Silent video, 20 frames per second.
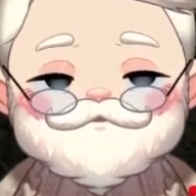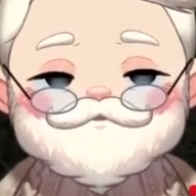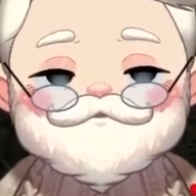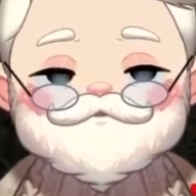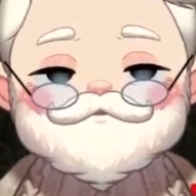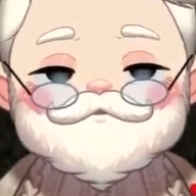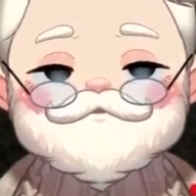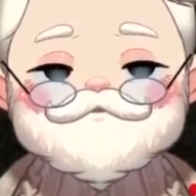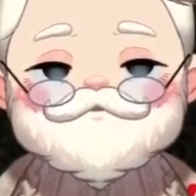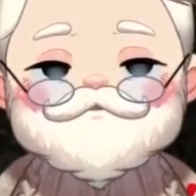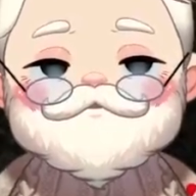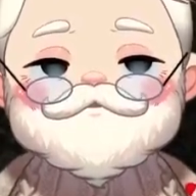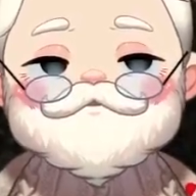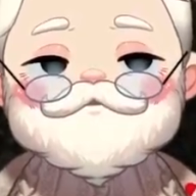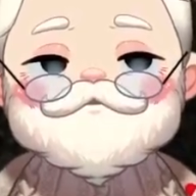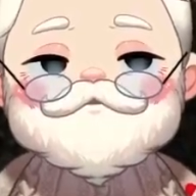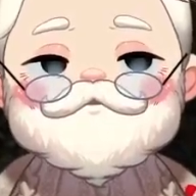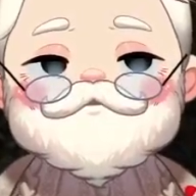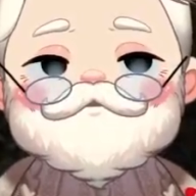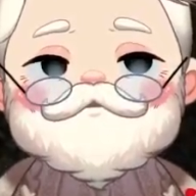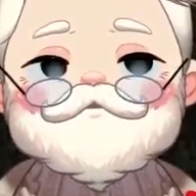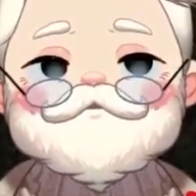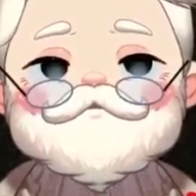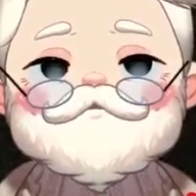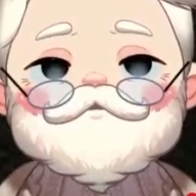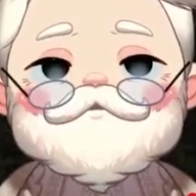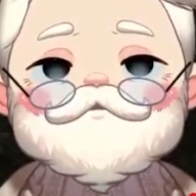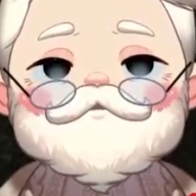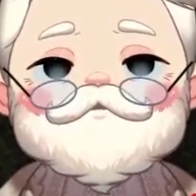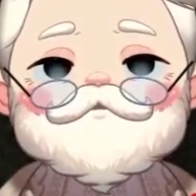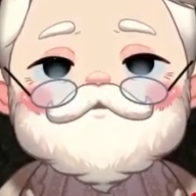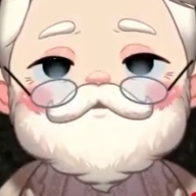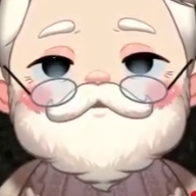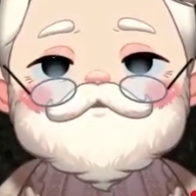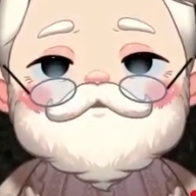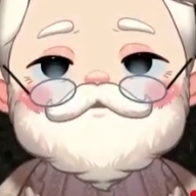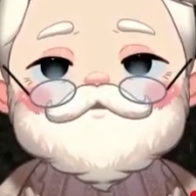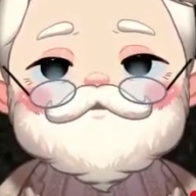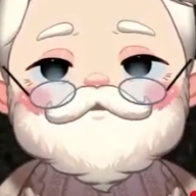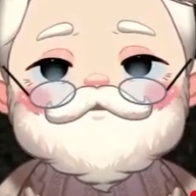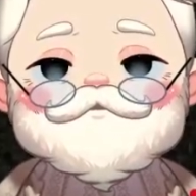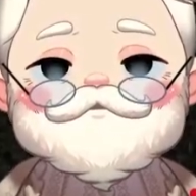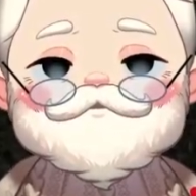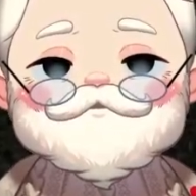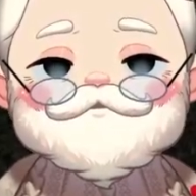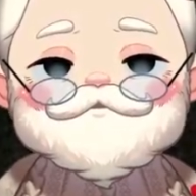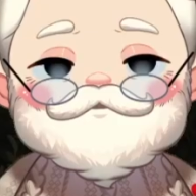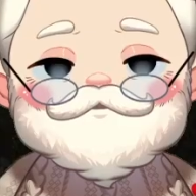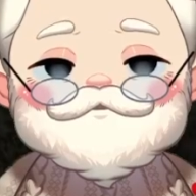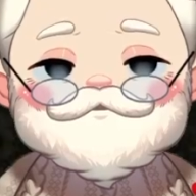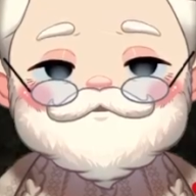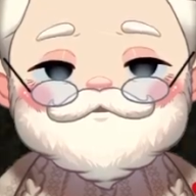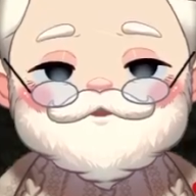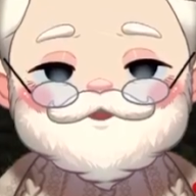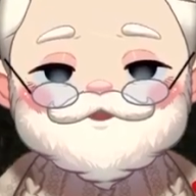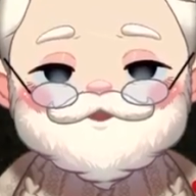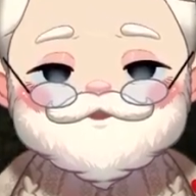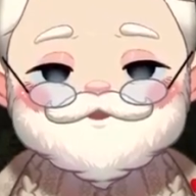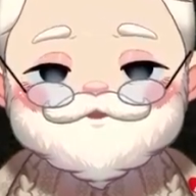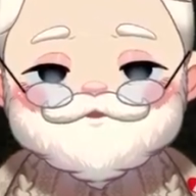[no speech]